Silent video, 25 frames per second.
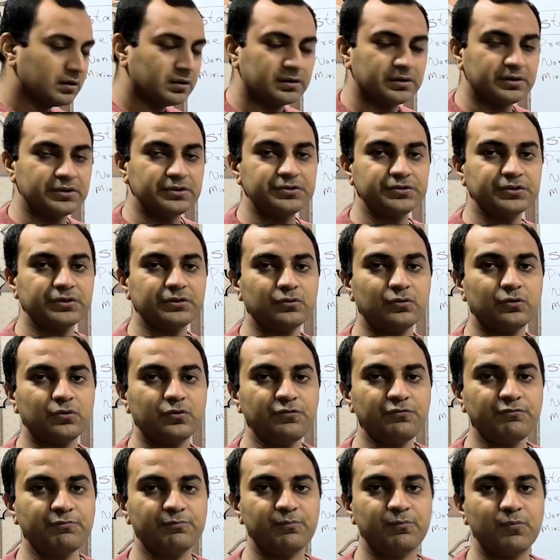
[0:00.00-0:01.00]
addition
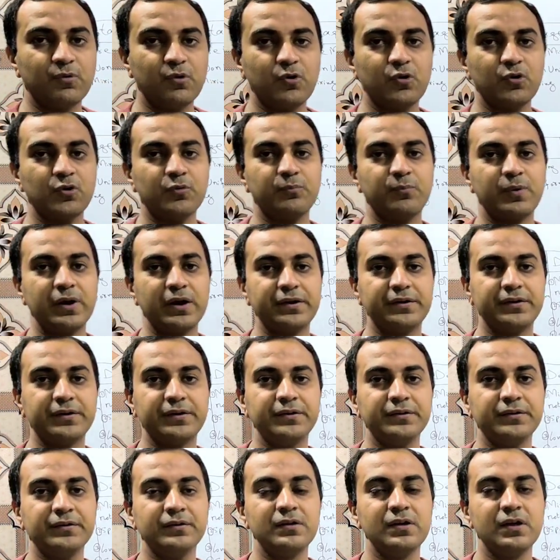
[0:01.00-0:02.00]
of more
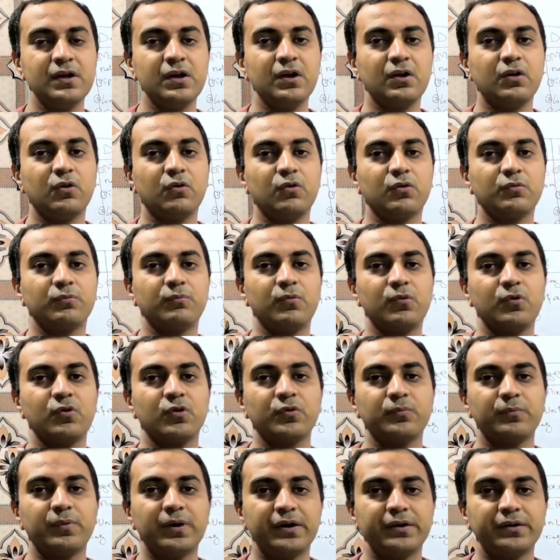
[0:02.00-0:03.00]
binder or
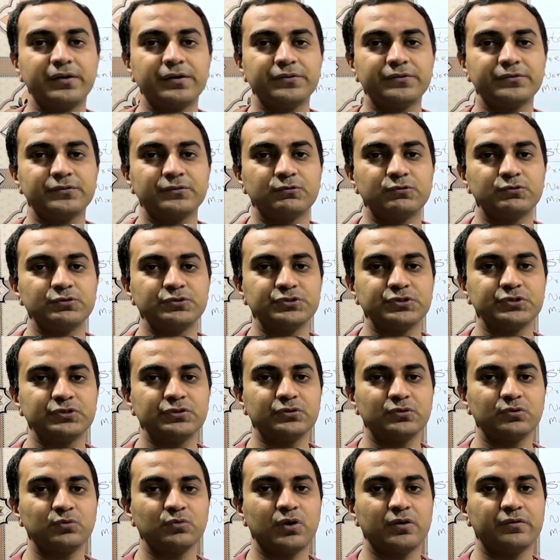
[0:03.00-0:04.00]
more binder
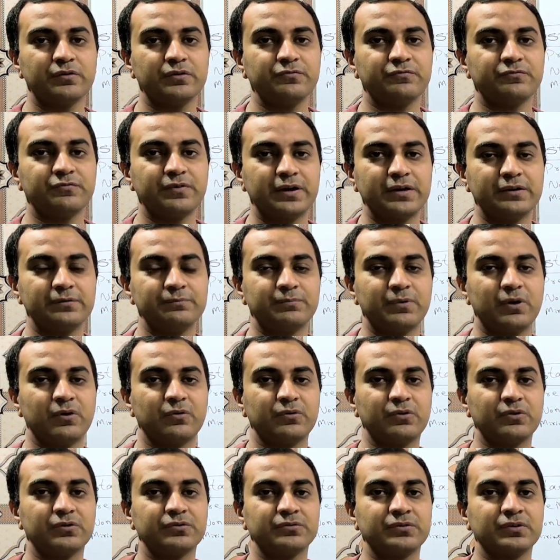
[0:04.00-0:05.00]
solution to our fine
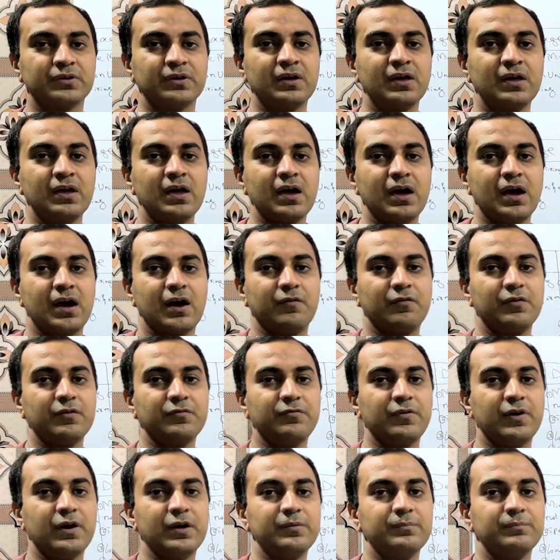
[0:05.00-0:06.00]
powders. Our
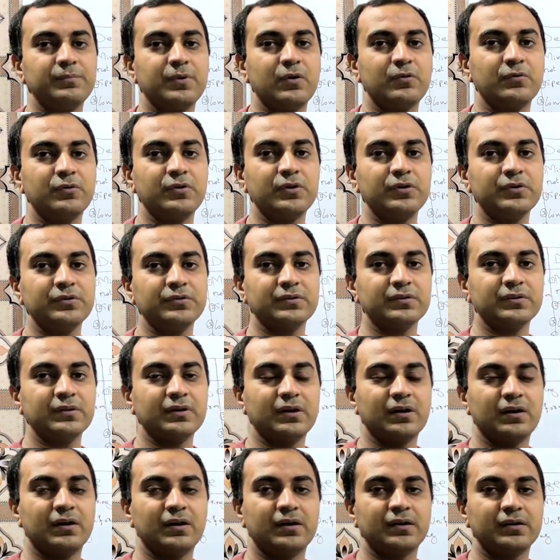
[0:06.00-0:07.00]
fine powders
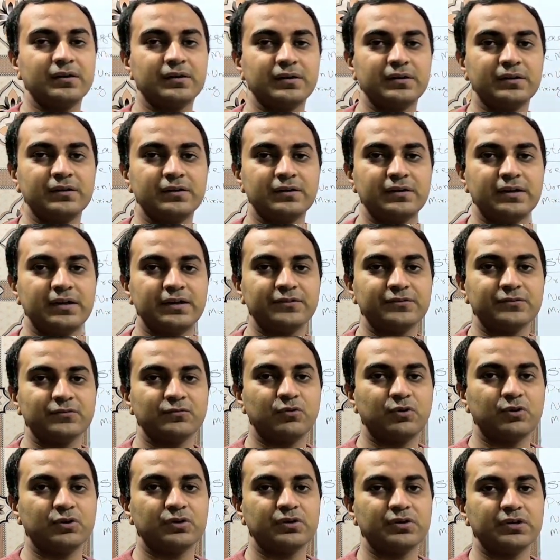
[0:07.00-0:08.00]
are in less
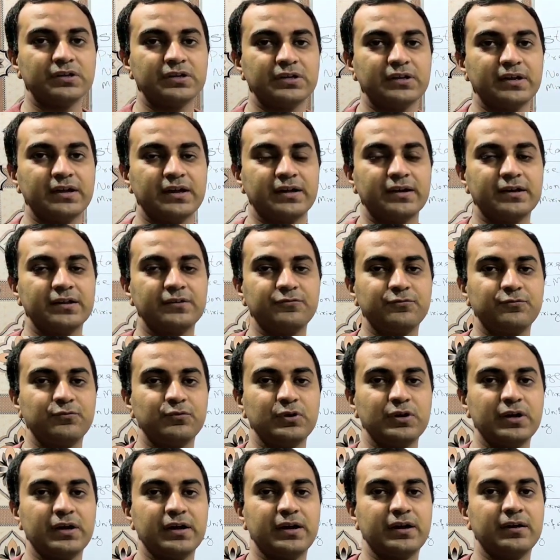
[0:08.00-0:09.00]
quantity, and if
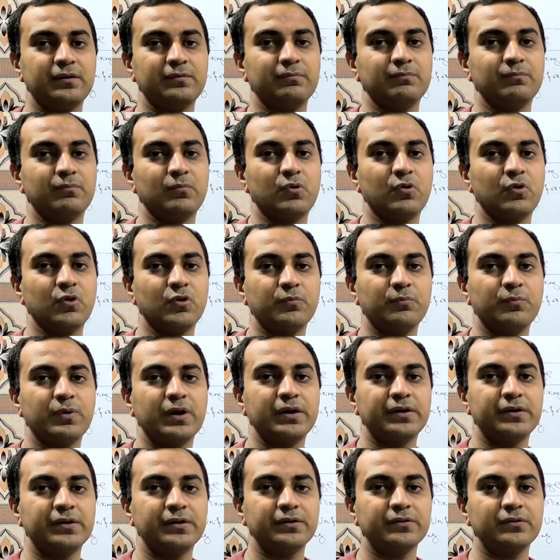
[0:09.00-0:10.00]
we add more
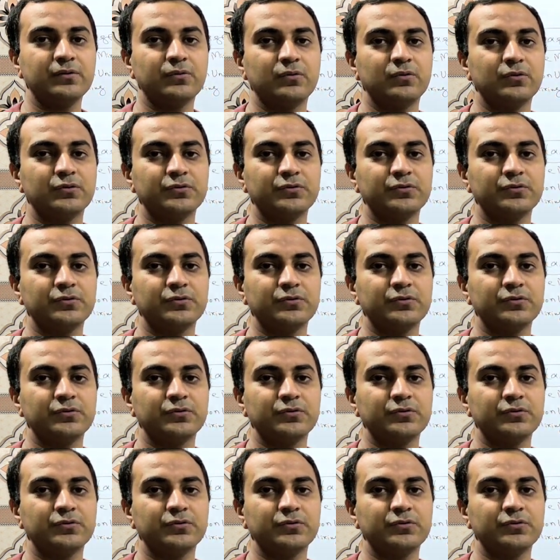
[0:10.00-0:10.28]
binder,